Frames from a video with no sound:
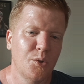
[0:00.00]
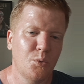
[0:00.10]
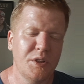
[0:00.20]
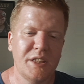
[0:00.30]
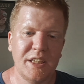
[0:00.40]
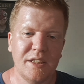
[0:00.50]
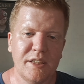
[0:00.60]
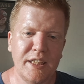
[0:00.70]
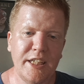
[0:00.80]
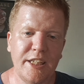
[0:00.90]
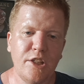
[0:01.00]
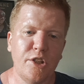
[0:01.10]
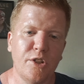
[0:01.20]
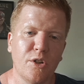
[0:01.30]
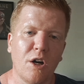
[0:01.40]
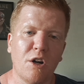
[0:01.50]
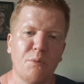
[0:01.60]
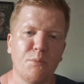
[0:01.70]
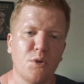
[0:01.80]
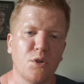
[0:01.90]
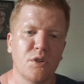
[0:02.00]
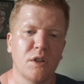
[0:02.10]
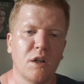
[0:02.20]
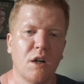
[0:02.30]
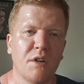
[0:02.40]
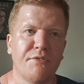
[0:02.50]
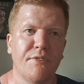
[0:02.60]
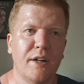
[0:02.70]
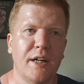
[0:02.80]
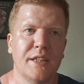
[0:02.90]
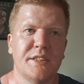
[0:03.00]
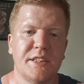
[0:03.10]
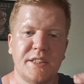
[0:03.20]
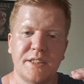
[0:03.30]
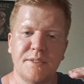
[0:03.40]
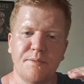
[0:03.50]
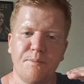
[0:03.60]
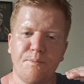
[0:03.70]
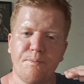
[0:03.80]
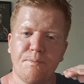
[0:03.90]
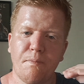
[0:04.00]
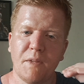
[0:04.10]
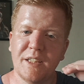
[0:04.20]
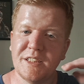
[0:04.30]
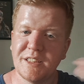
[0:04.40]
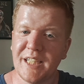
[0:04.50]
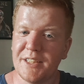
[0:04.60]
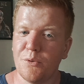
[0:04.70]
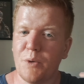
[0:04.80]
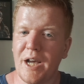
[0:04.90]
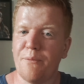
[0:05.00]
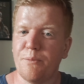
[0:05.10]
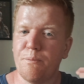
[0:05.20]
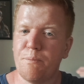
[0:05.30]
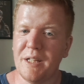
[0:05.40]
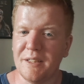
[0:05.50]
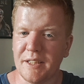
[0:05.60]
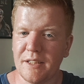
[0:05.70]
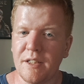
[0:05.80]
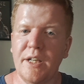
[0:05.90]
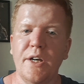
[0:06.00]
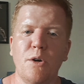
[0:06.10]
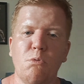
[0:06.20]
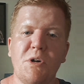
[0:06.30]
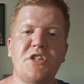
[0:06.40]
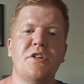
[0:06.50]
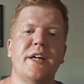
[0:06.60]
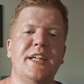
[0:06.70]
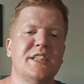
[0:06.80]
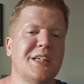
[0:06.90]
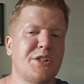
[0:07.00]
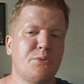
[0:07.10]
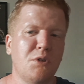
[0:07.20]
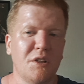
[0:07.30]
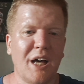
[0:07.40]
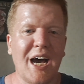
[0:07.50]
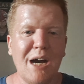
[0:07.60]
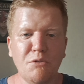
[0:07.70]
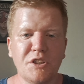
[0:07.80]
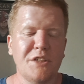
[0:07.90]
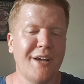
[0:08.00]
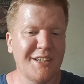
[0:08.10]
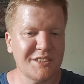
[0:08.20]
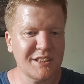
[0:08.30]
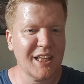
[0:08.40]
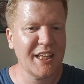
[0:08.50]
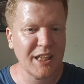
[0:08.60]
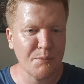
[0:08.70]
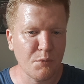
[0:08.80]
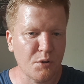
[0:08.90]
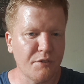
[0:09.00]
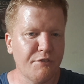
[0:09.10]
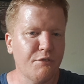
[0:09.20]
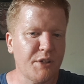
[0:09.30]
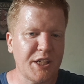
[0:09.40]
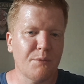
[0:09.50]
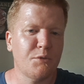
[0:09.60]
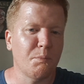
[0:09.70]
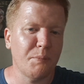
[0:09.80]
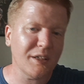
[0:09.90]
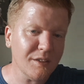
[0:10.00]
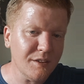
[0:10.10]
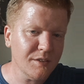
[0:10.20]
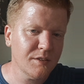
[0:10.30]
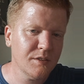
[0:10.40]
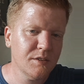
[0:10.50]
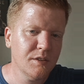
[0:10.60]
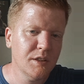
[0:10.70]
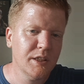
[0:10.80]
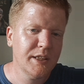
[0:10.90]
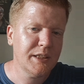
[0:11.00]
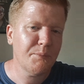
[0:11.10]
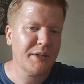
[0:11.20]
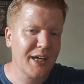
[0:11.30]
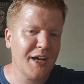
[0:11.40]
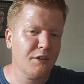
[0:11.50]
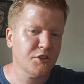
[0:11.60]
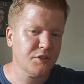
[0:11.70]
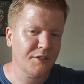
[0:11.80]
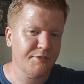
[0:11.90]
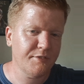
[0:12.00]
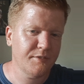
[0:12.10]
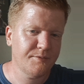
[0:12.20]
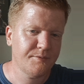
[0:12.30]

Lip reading: With D&D, you are more of a set way of building, which in Savage World, I would say you have slightly more freedom to build the mechanical stuff.